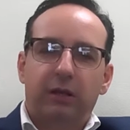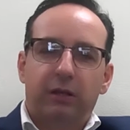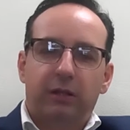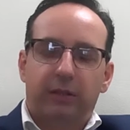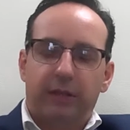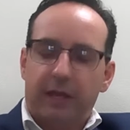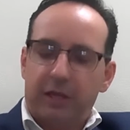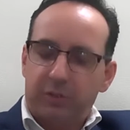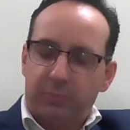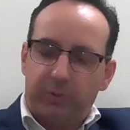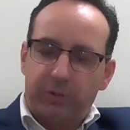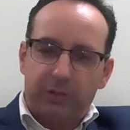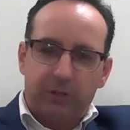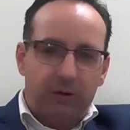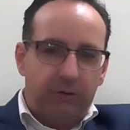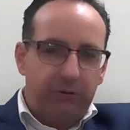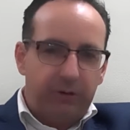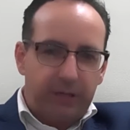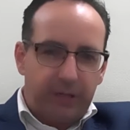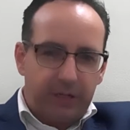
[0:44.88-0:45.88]
There has been no
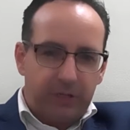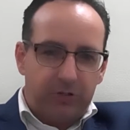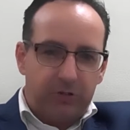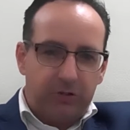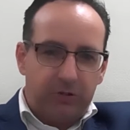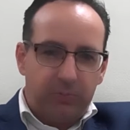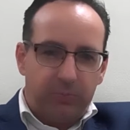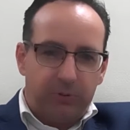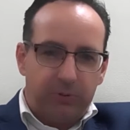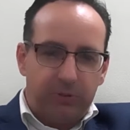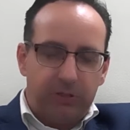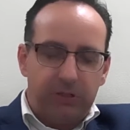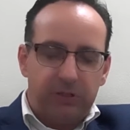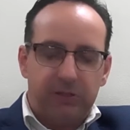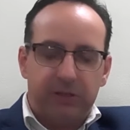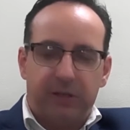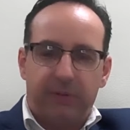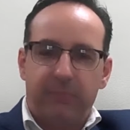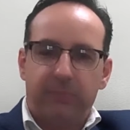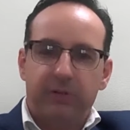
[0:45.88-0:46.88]
reduction in police
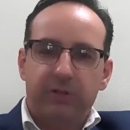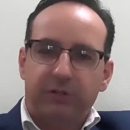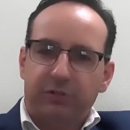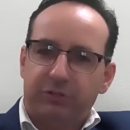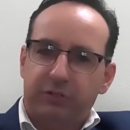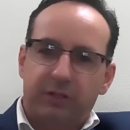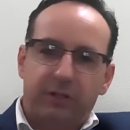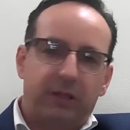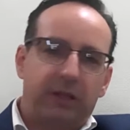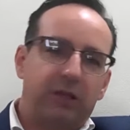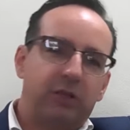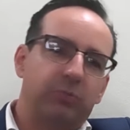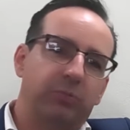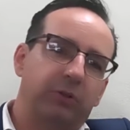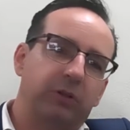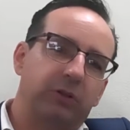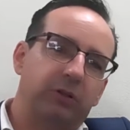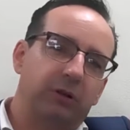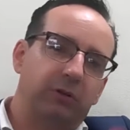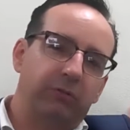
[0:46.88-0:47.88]
numbers and there has
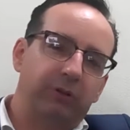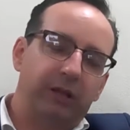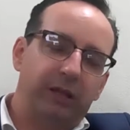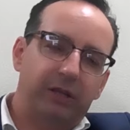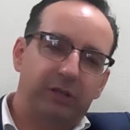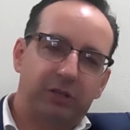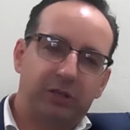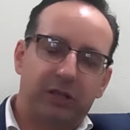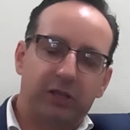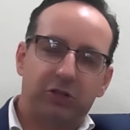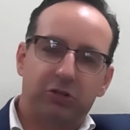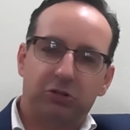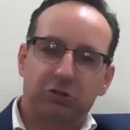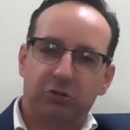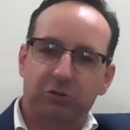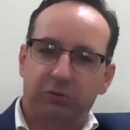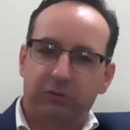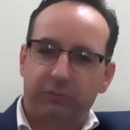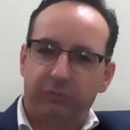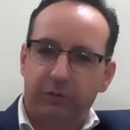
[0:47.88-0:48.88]
been no relaxation
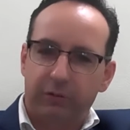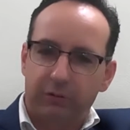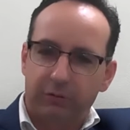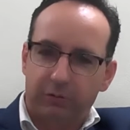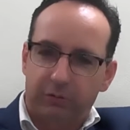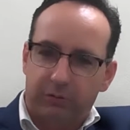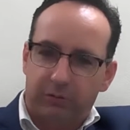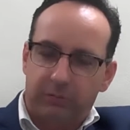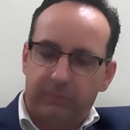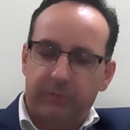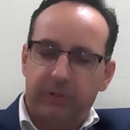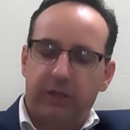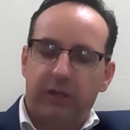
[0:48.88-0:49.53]
of the law.